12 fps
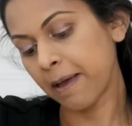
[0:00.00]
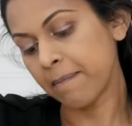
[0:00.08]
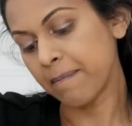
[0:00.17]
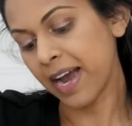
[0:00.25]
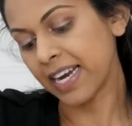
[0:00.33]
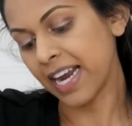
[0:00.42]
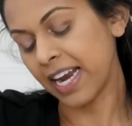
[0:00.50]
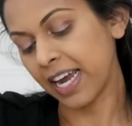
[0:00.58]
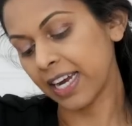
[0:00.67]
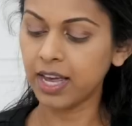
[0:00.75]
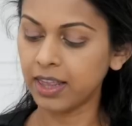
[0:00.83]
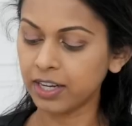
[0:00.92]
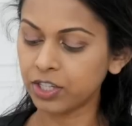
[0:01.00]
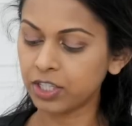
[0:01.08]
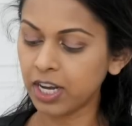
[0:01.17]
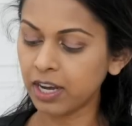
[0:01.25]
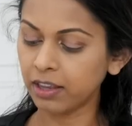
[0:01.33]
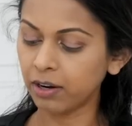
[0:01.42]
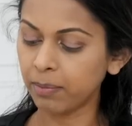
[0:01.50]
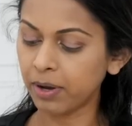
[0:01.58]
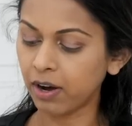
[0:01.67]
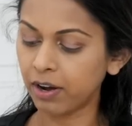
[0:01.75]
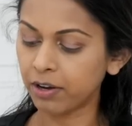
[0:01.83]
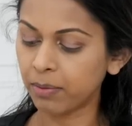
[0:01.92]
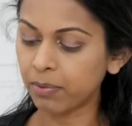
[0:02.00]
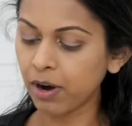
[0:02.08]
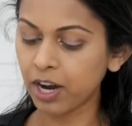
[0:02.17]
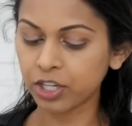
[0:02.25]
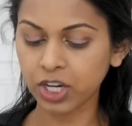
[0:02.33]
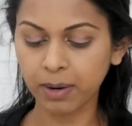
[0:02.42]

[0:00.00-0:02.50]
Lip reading: magnetic, and like just take a little bit on your brush.